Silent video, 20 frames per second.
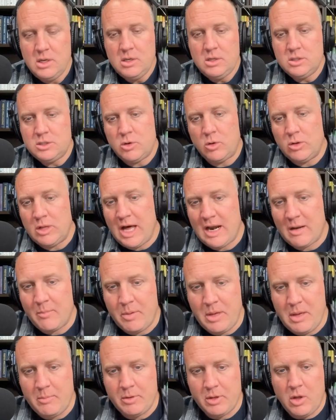So, a lot of
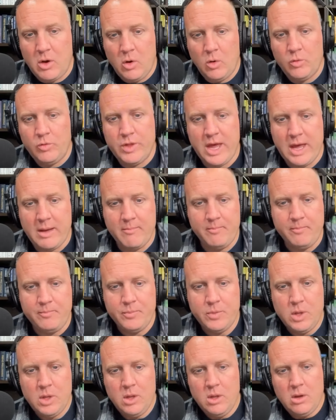people own them
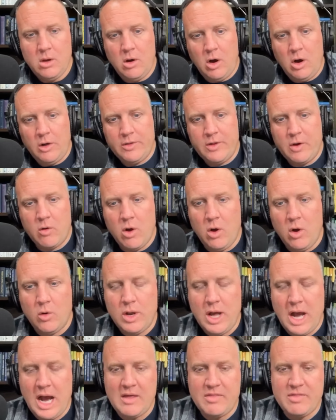on their
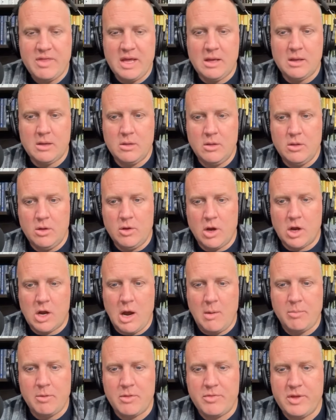own. I think a
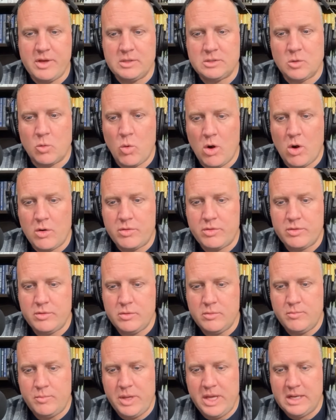couple of things are worth
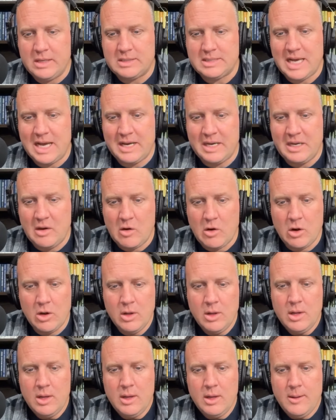being said here.
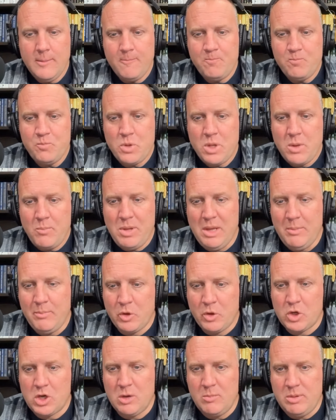
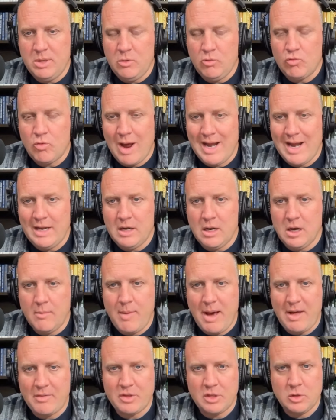People could be right
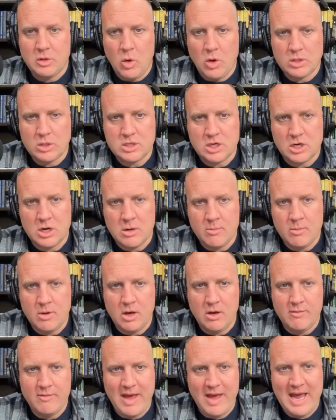about the long term
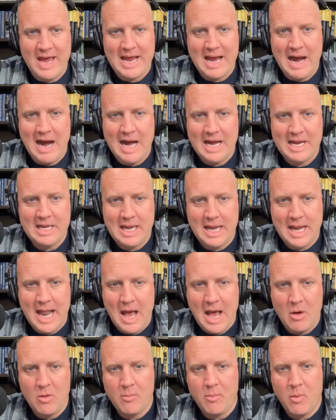of AI and
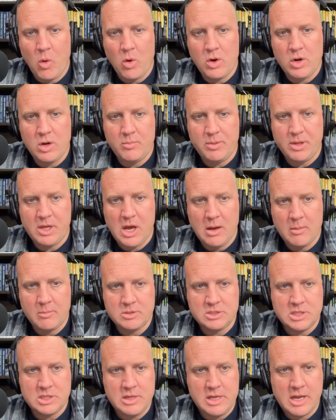how important it
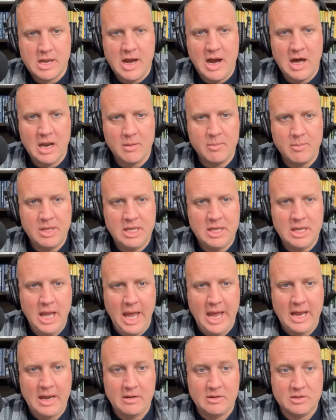becomes to the economy
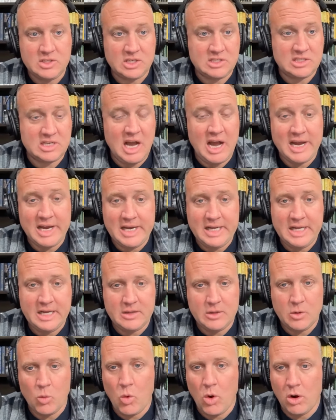and society
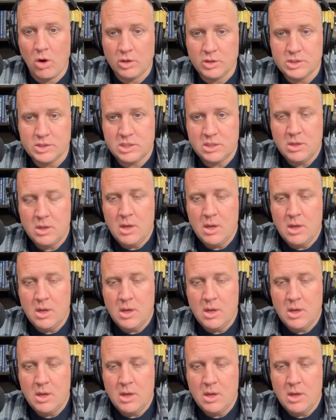and the world.